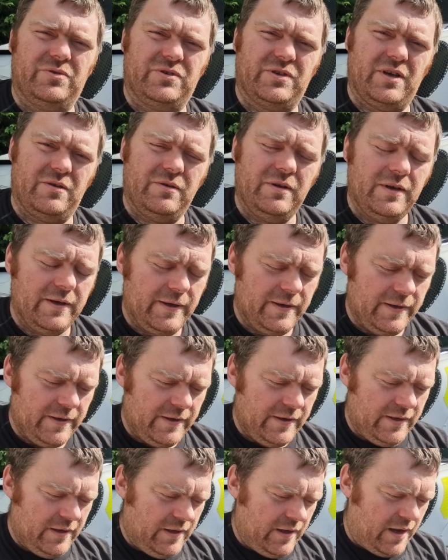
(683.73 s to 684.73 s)
So
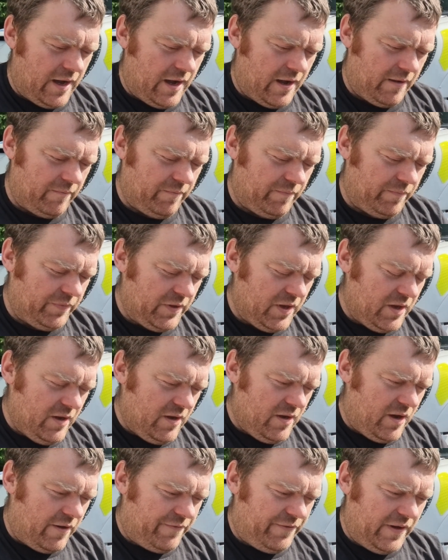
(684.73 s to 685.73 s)

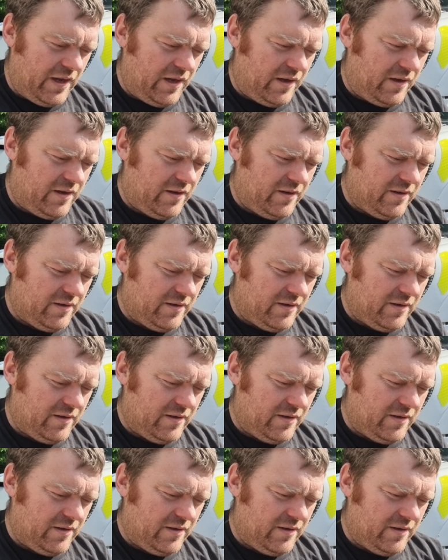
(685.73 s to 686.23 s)
I think,